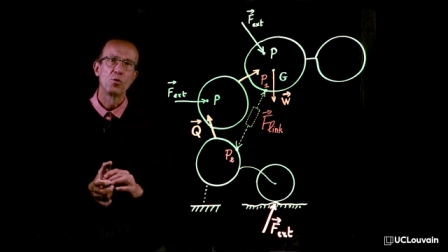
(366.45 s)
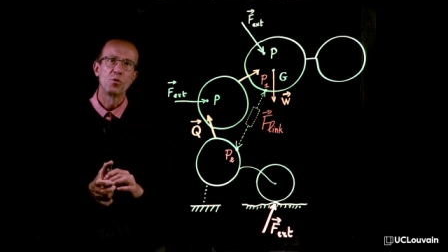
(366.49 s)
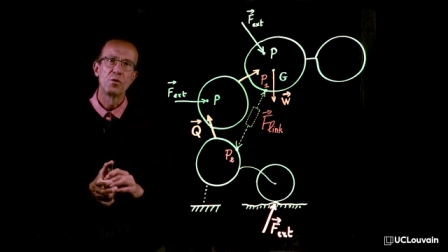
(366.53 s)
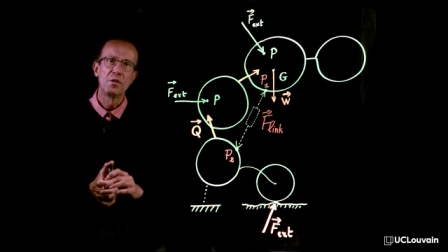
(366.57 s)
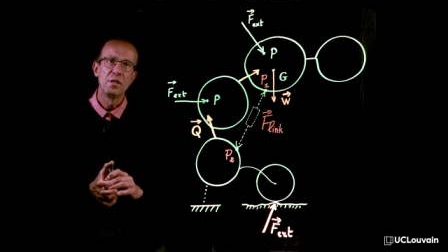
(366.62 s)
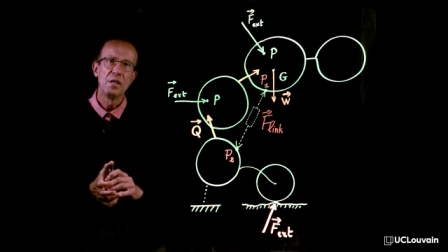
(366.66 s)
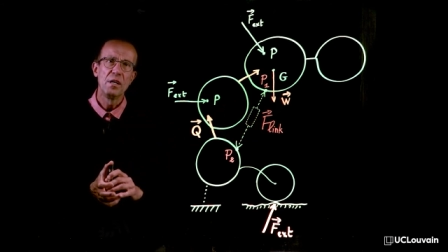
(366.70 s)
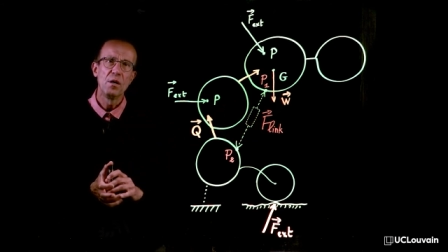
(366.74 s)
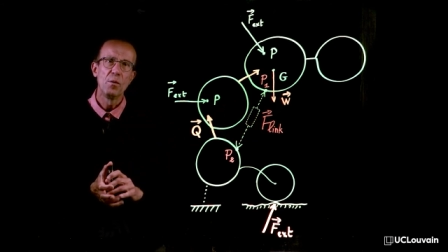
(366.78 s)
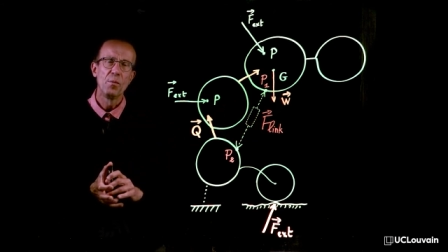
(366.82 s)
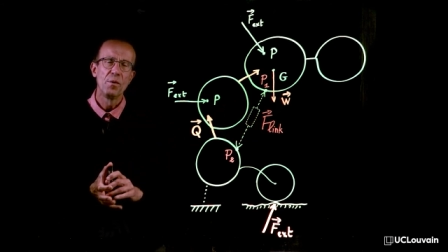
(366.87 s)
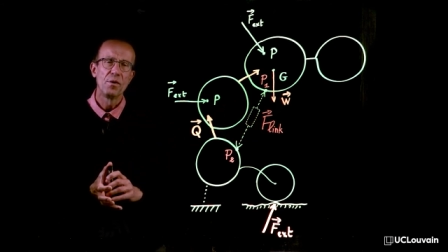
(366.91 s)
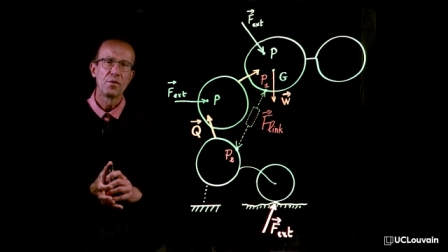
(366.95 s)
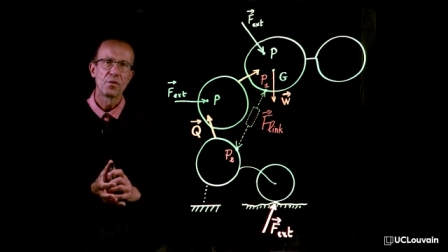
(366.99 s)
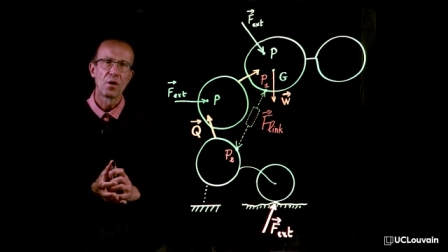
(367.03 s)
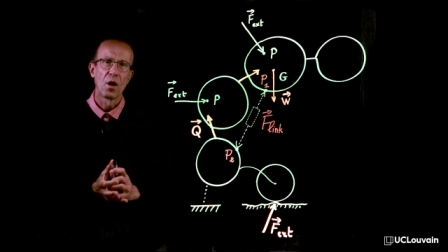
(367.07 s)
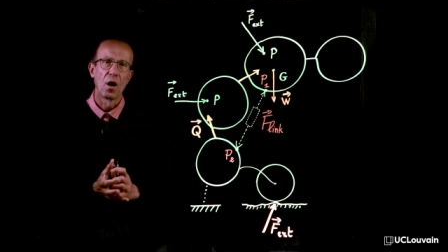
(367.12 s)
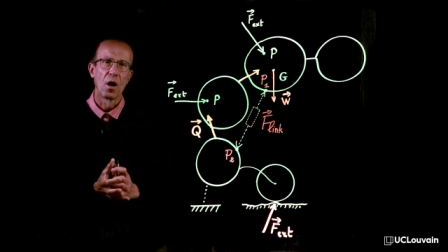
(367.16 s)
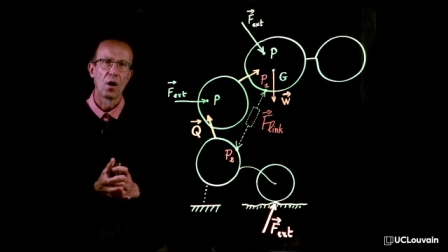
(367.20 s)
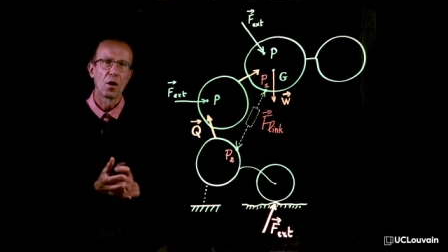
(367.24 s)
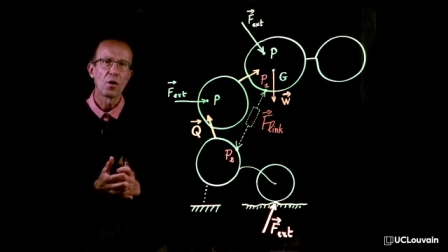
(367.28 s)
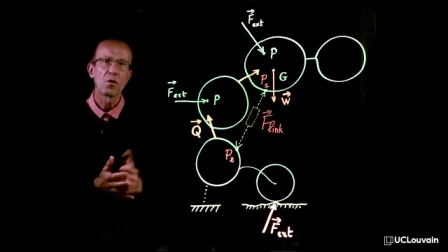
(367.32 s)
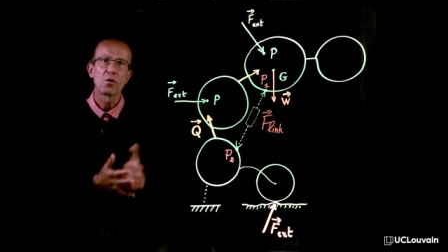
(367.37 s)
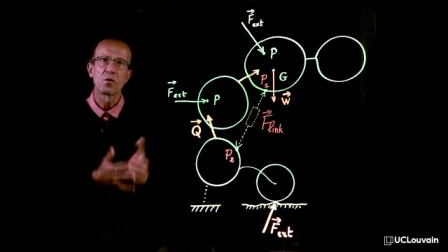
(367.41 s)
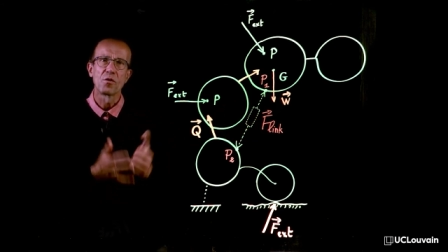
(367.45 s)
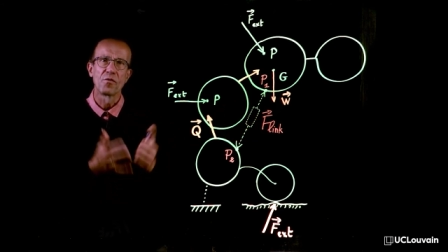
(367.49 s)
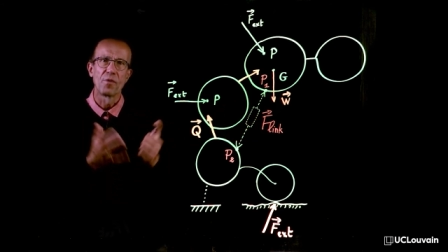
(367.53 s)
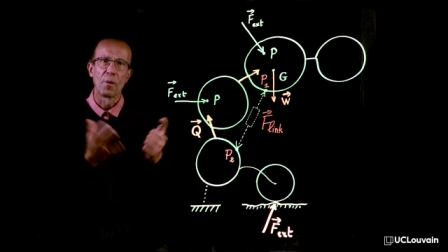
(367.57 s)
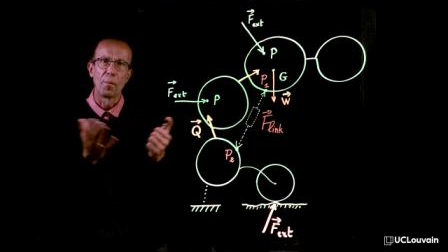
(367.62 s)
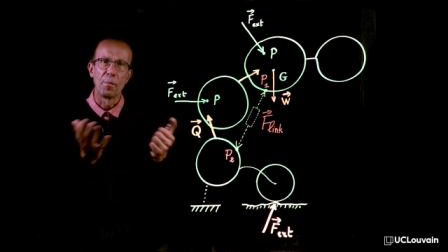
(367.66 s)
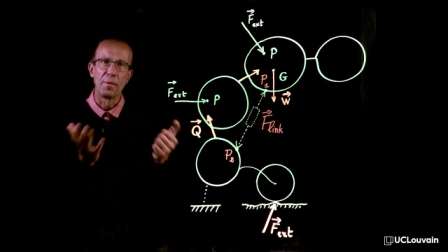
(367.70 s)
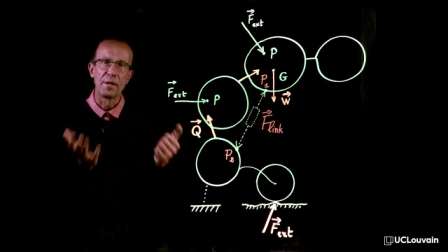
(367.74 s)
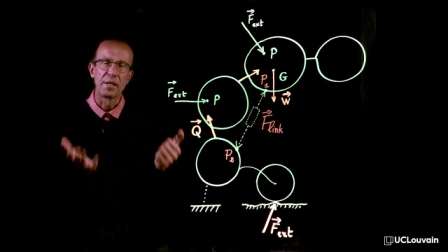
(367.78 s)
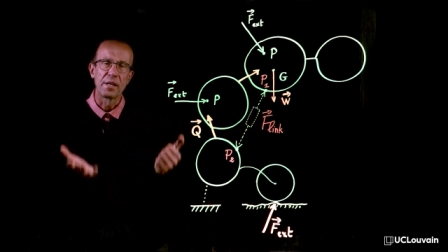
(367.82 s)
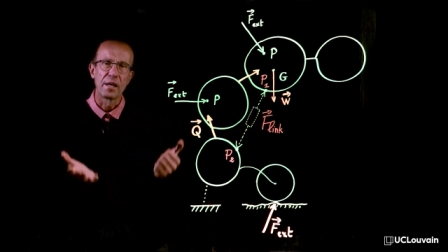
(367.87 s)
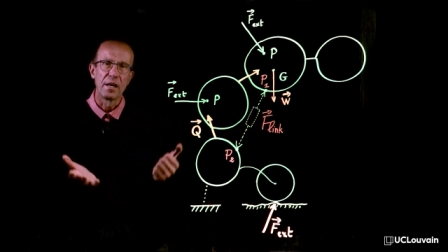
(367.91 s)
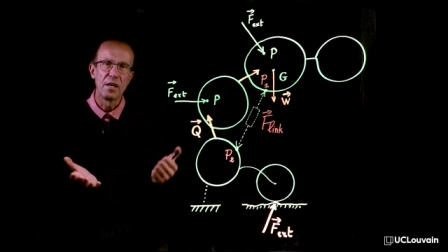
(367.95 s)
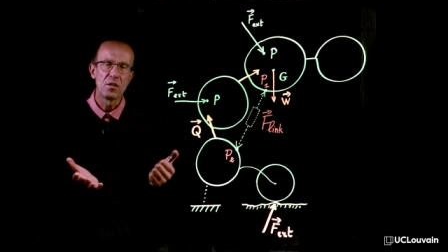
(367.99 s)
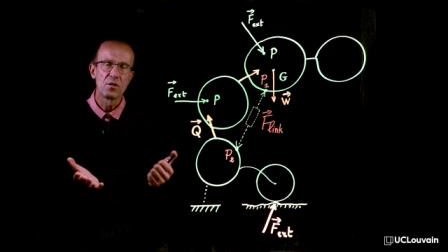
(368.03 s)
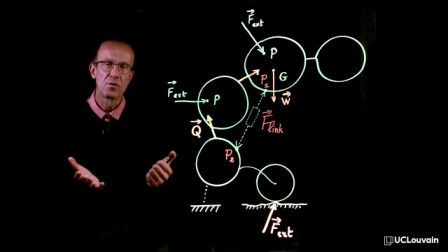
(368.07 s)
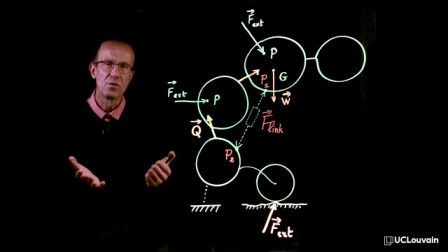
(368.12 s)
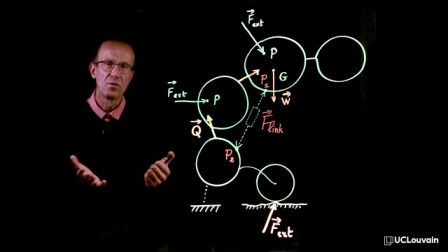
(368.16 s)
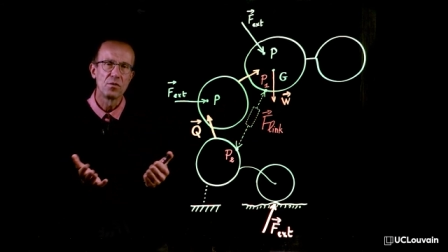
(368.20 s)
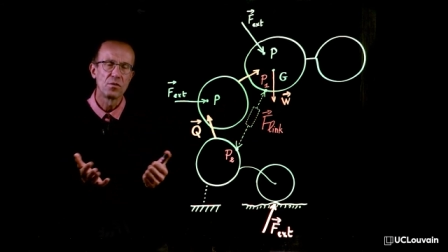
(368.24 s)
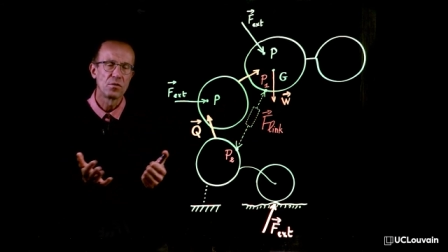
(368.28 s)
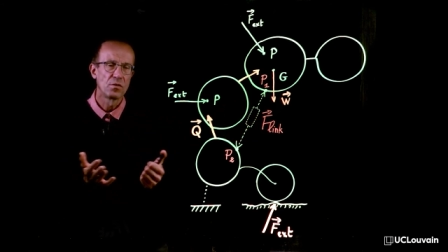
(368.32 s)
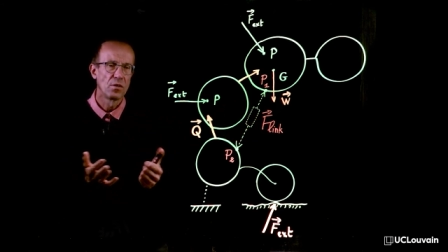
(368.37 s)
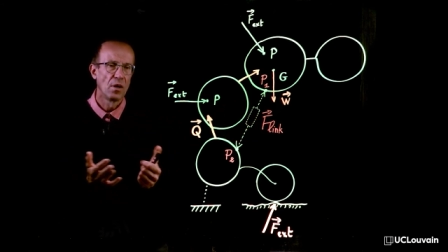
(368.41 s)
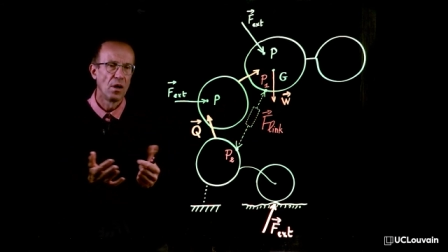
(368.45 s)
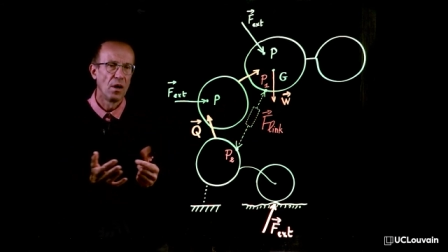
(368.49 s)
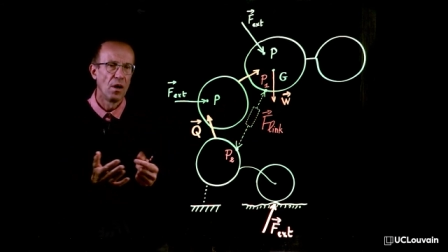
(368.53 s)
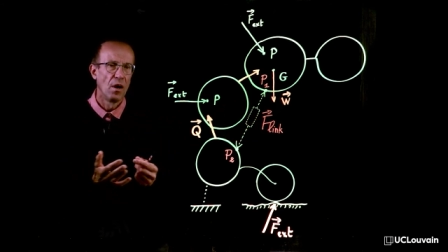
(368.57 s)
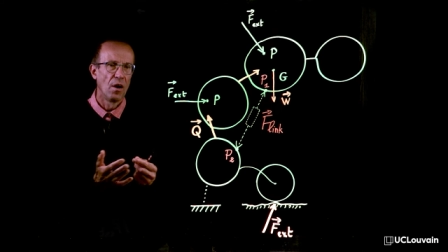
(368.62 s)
deal with a lot of applications